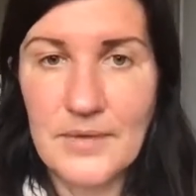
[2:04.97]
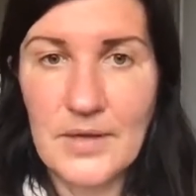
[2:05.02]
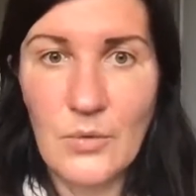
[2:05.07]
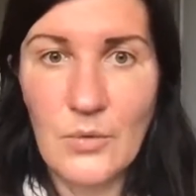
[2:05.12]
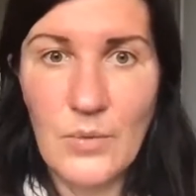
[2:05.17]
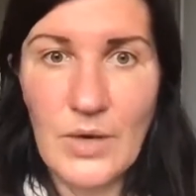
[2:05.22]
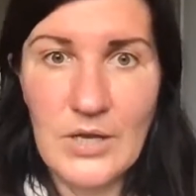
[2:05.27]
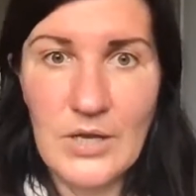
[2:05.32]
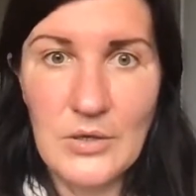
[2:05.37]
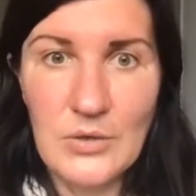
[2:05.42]

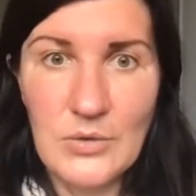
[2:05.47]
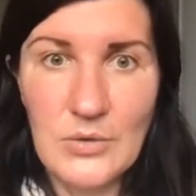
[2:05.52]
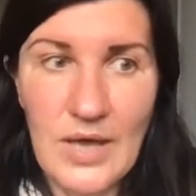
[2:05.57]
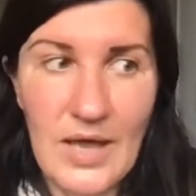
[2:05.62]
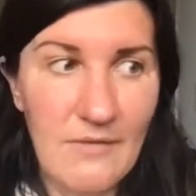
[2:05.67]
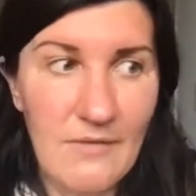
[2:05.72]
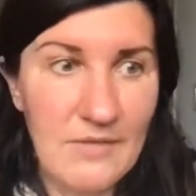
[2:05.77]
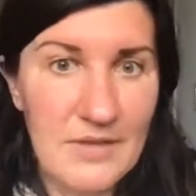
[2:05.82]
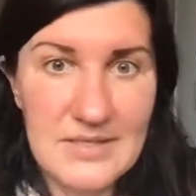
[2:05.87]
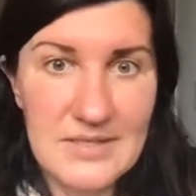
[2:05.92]
when you
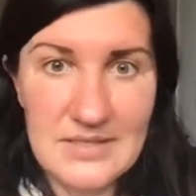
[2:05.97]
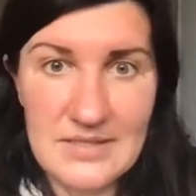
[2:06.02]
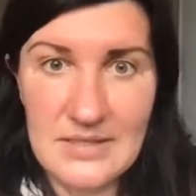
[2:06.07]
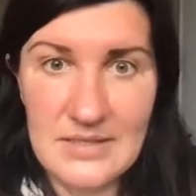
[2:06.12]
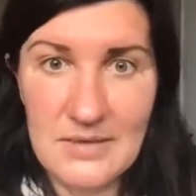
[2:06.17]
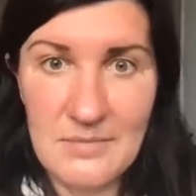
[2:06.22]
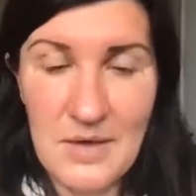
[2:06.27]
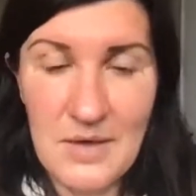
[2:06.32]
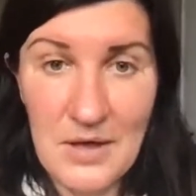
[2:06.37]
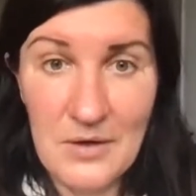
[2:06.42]
have this
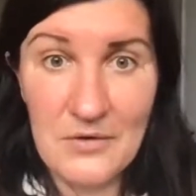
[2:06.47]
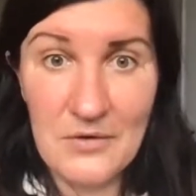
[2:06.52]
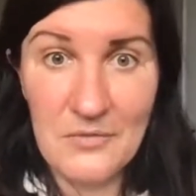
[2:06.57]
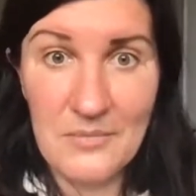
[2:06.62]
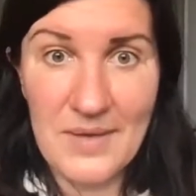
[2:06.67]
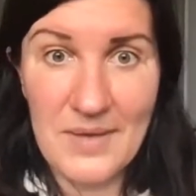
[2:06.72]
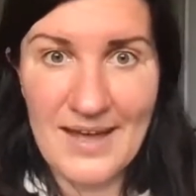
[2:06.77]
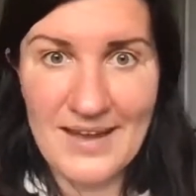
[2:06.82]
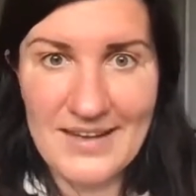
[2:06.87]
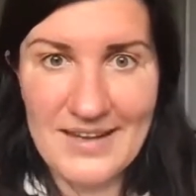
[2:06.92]
amount of
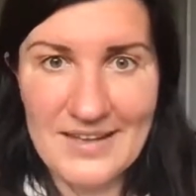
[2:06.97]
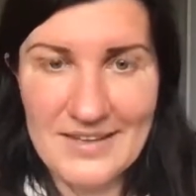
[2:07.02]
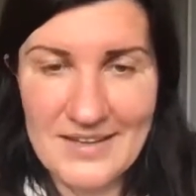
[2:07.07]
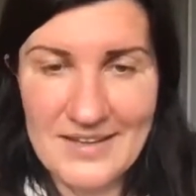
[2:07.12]
money,